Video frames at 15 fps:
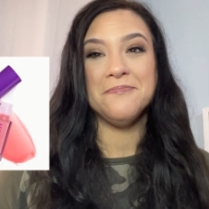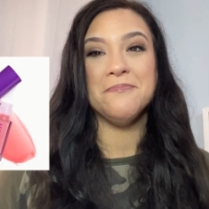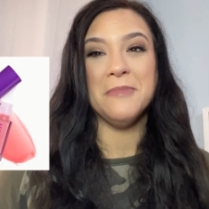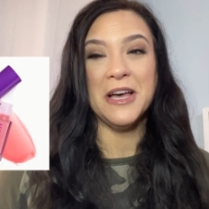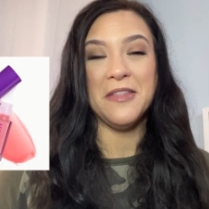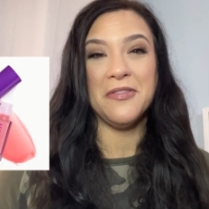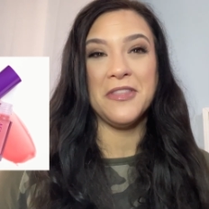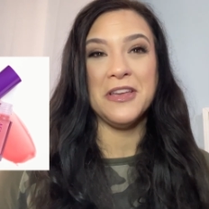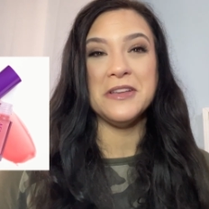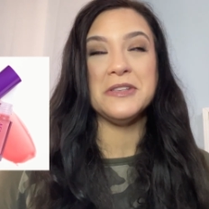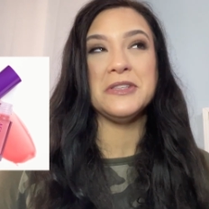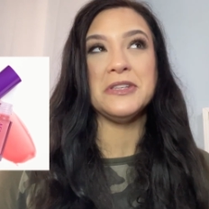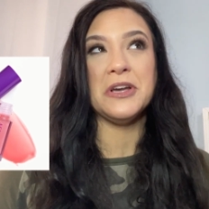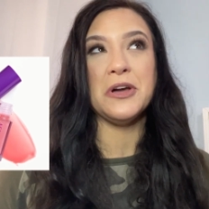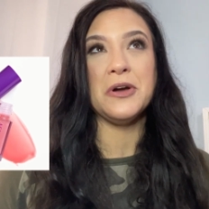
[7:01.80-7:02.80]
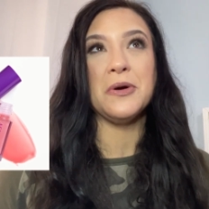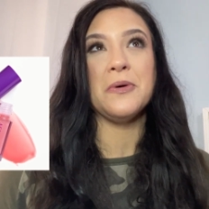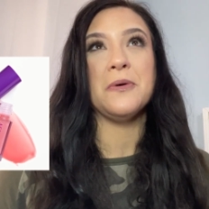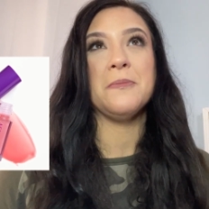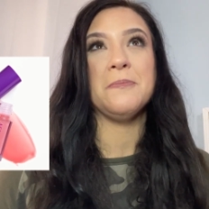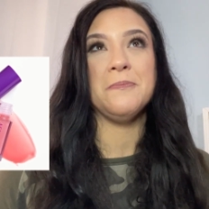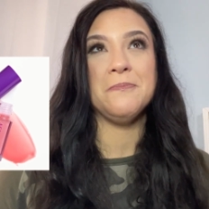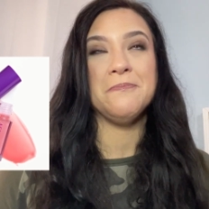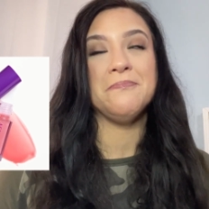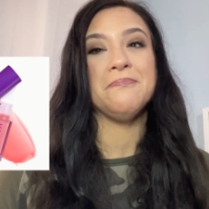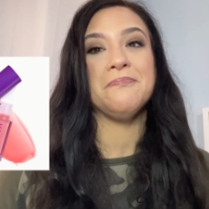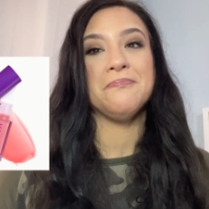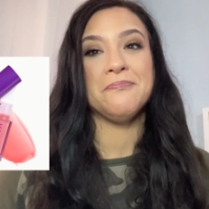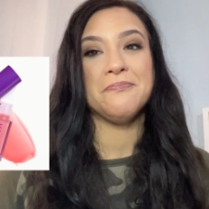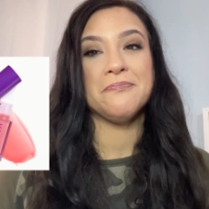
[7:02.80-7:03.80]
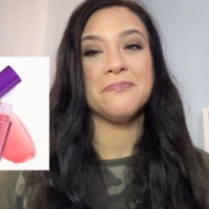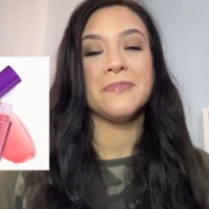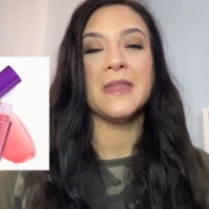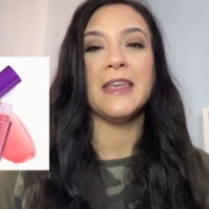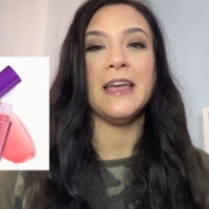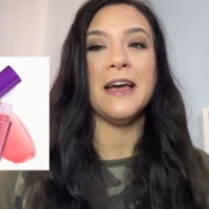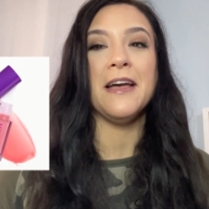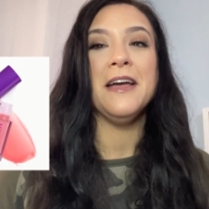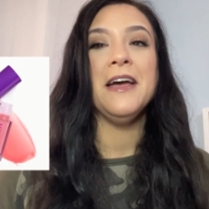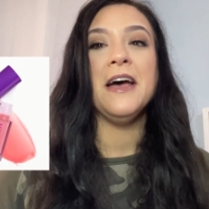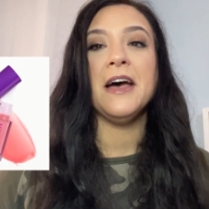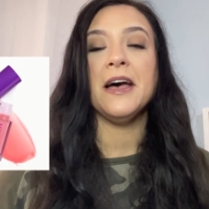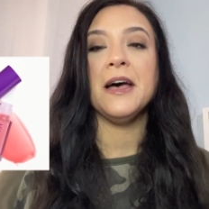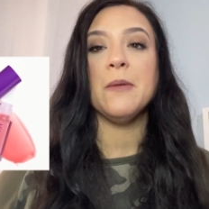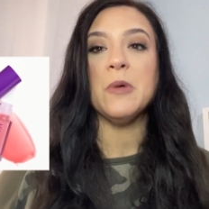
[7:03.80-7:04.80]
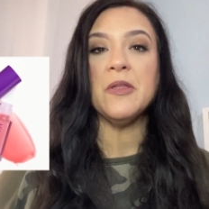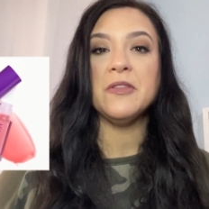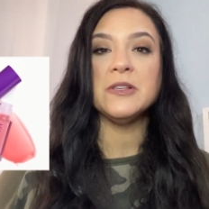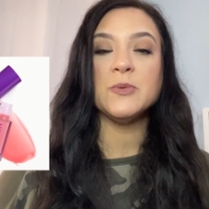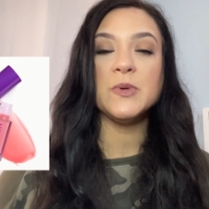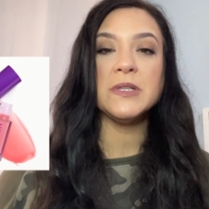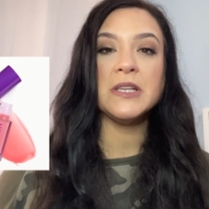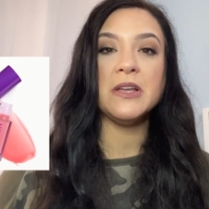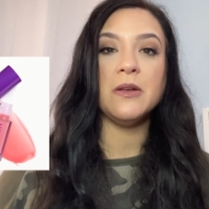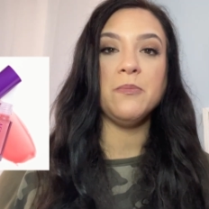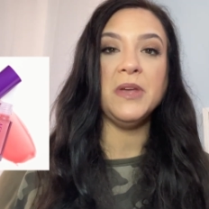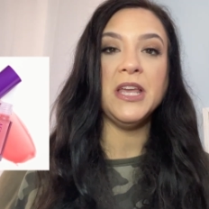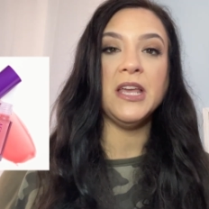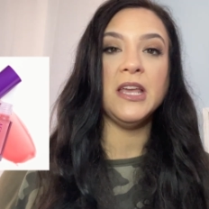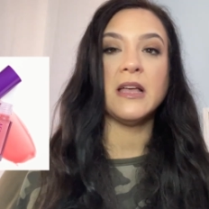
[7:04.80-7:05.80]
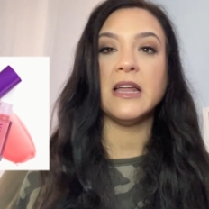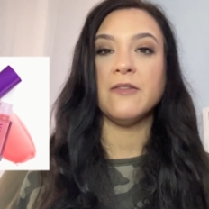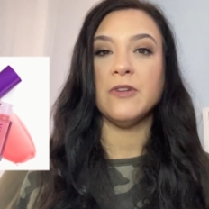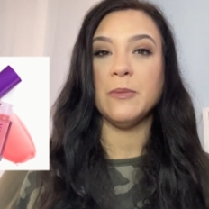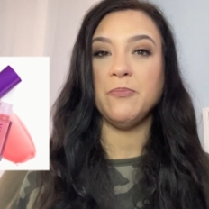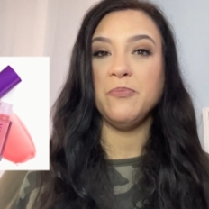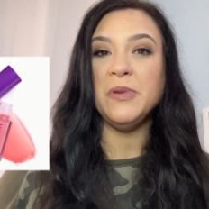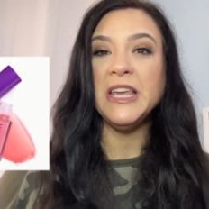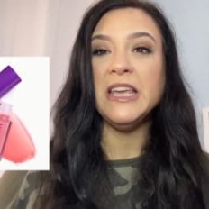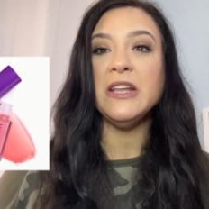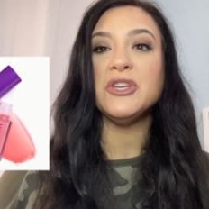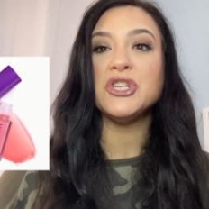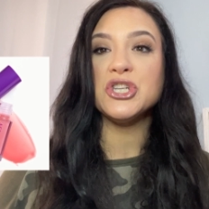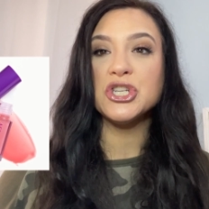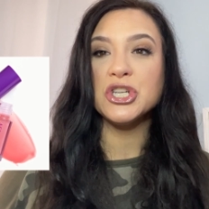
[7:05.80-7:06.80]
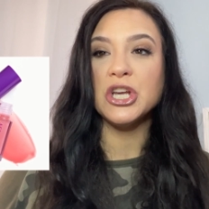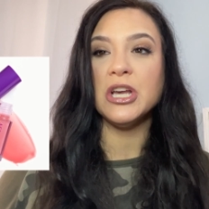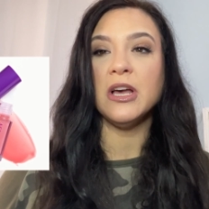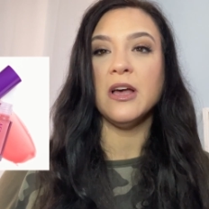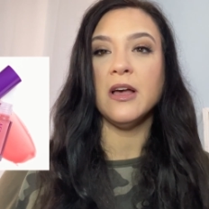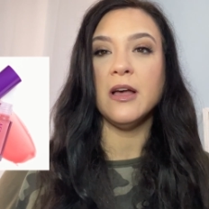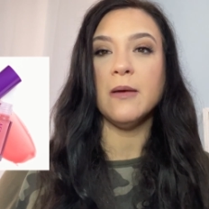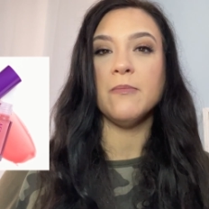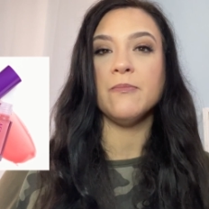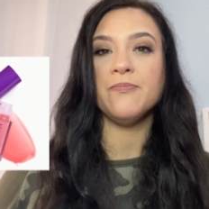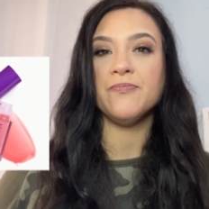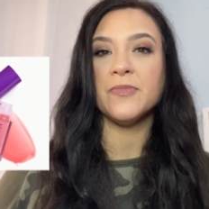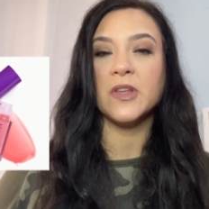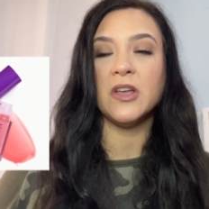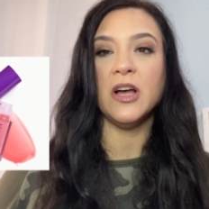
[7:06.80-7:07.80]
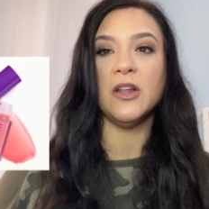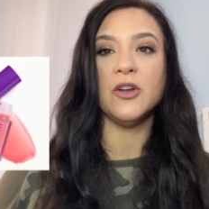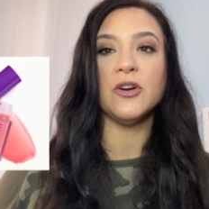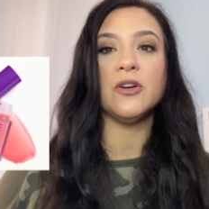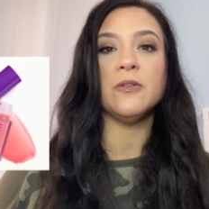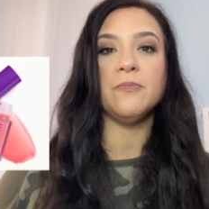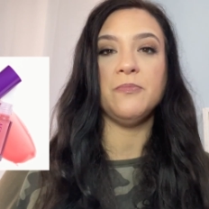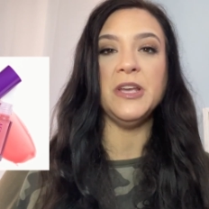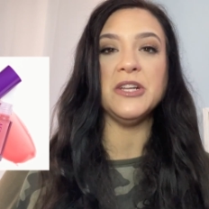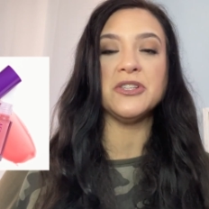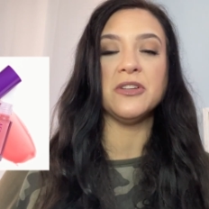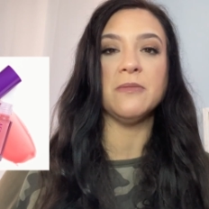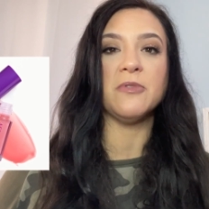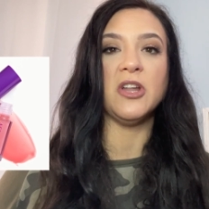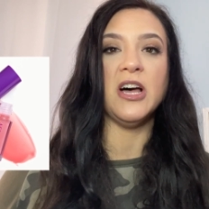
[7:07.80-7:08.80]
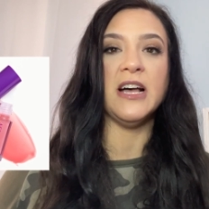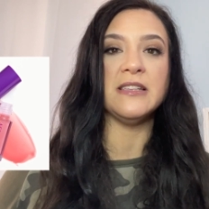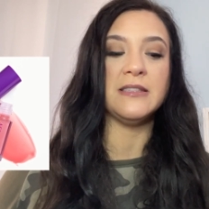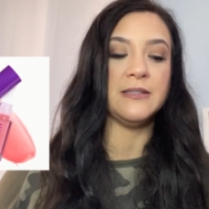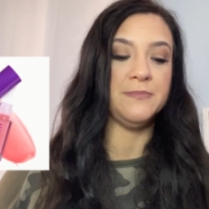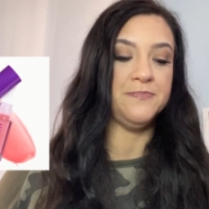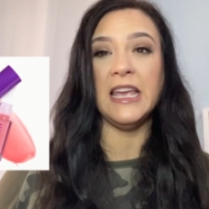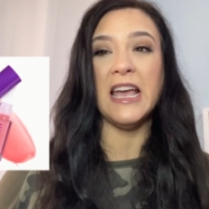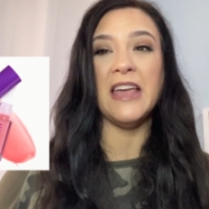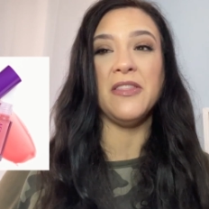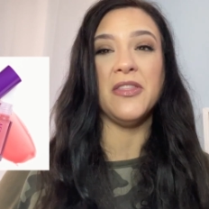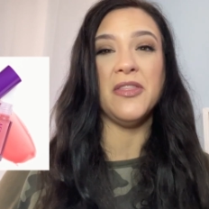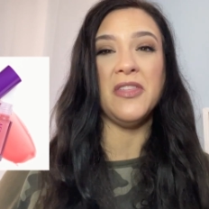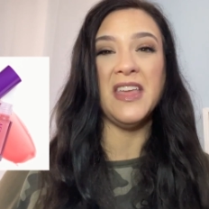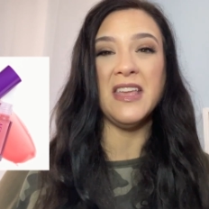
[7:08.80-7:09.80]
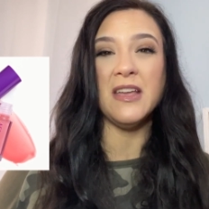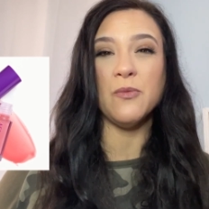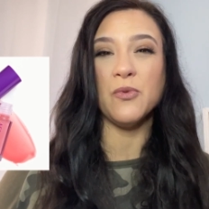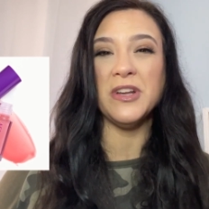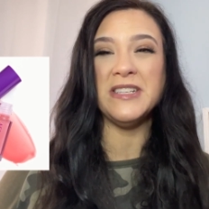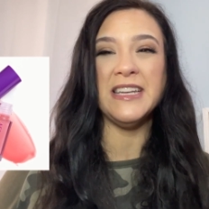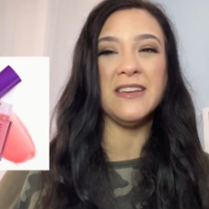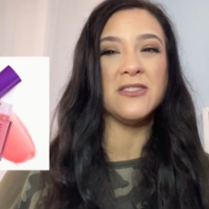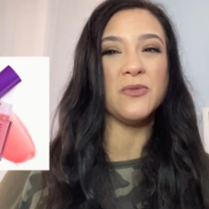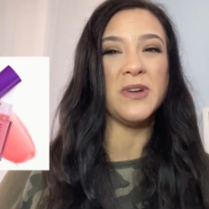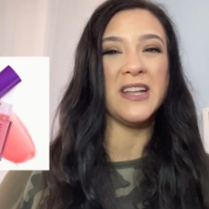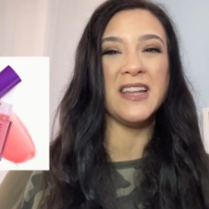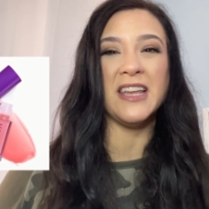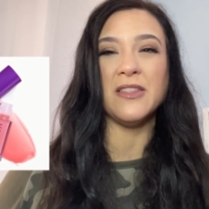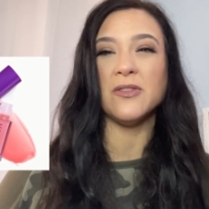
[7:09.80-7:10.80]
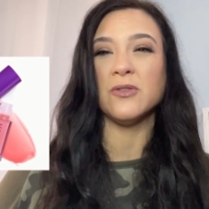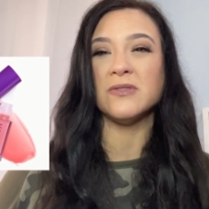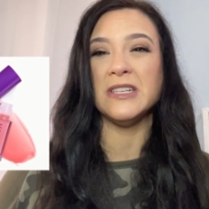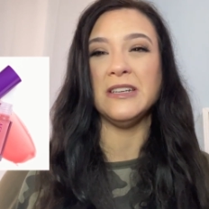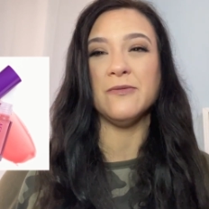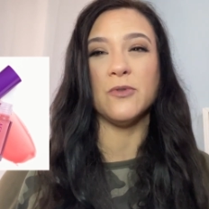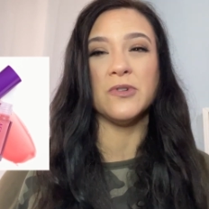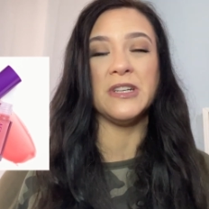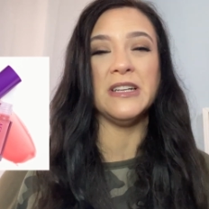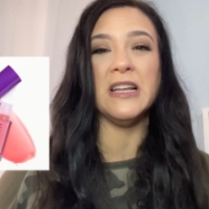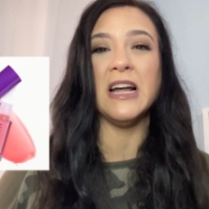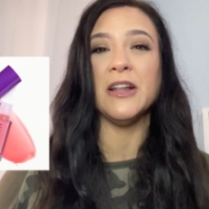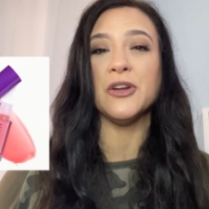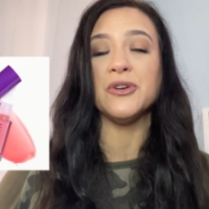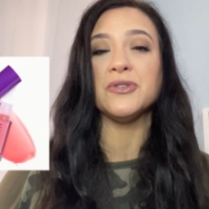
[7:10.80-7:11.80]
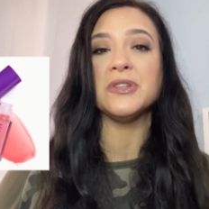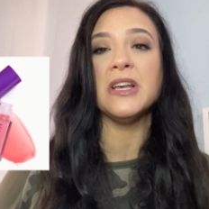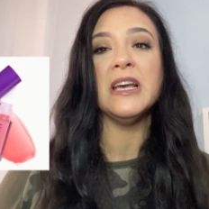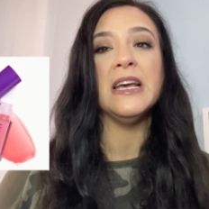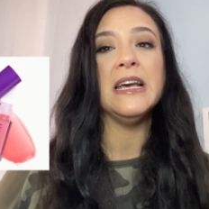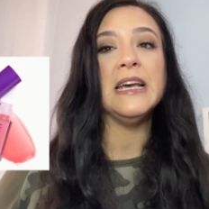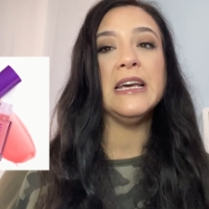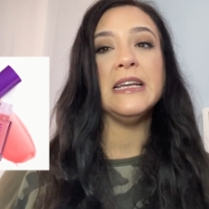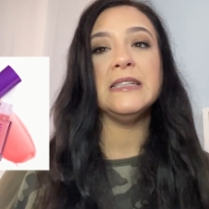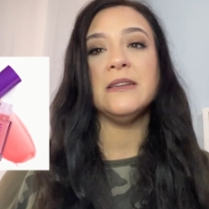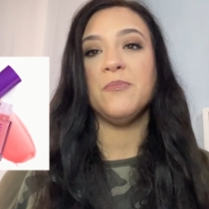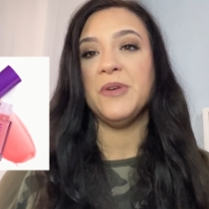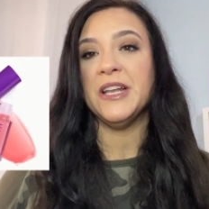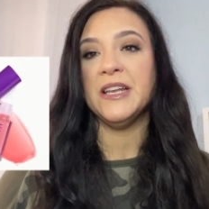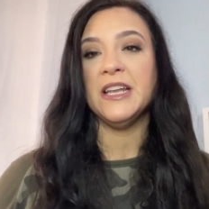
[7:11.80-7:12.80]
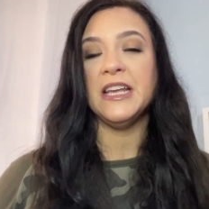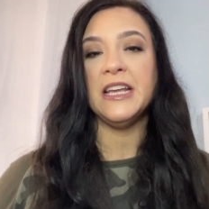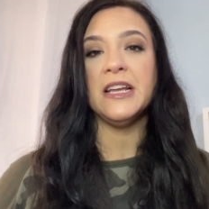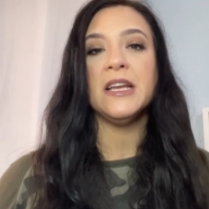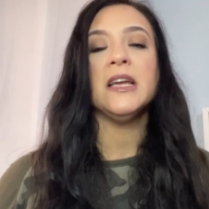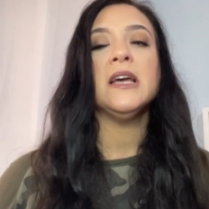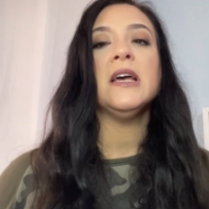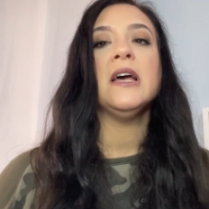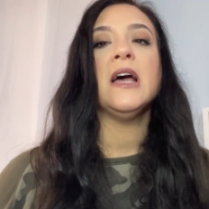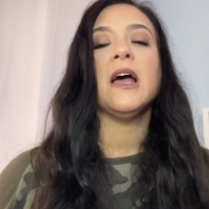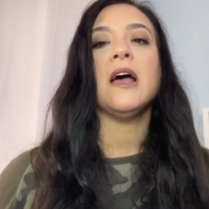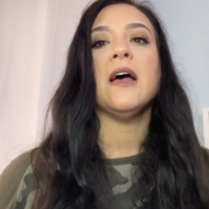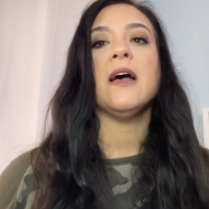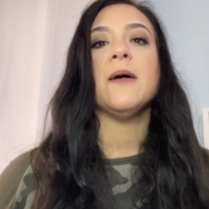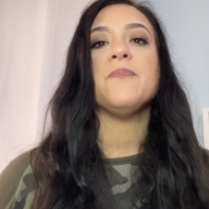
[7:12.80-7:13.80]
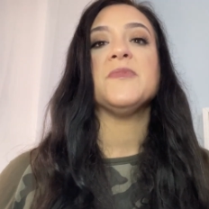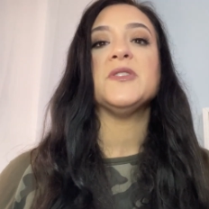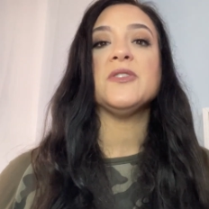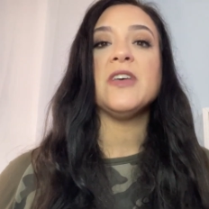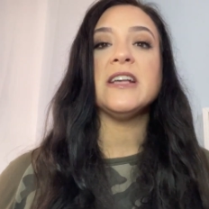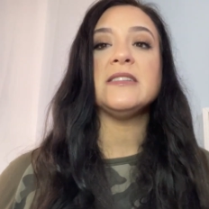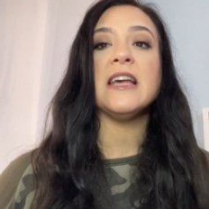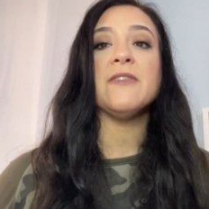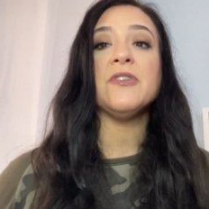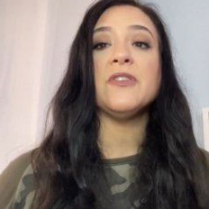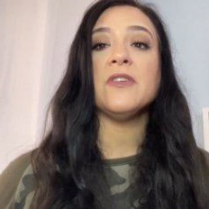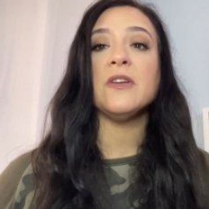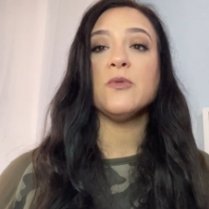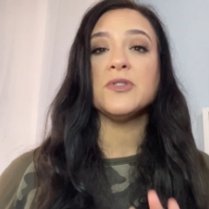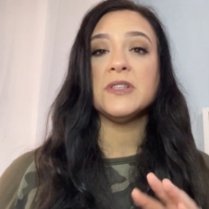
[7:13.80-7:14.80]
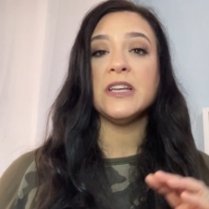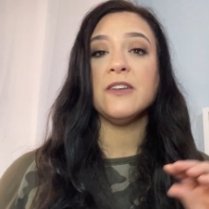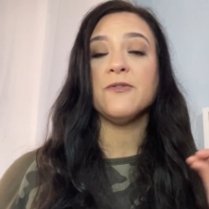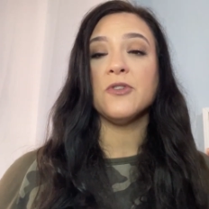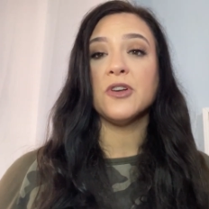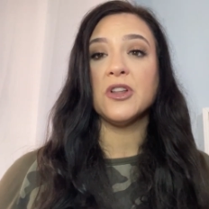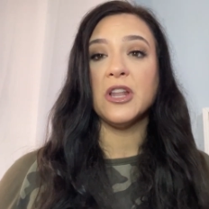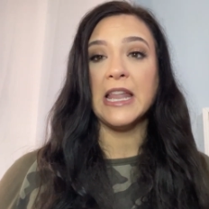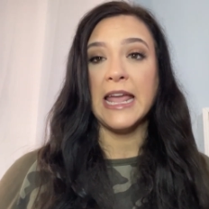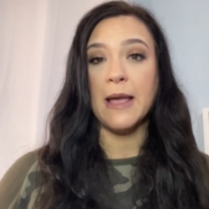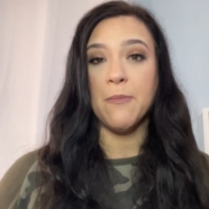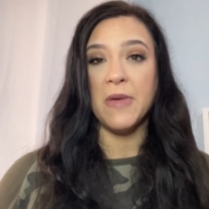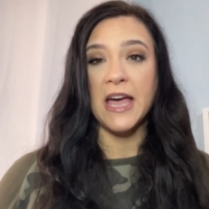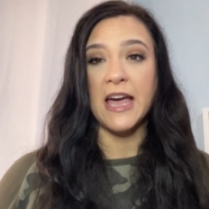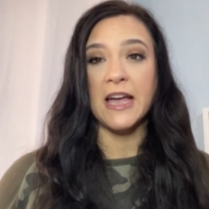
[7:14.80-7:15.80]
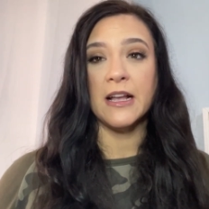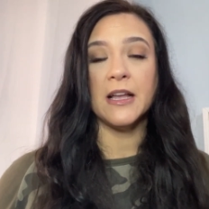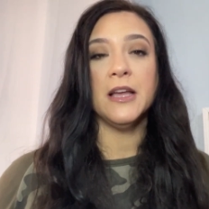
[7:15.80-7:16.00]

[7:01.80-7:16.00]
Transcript: month. So yeah, um, this one's going to be kind of a peach um, color, peach lip gloss. I think it retails around like $13, $14 depending. Um, so that's everything we're seeing for Glam Bag.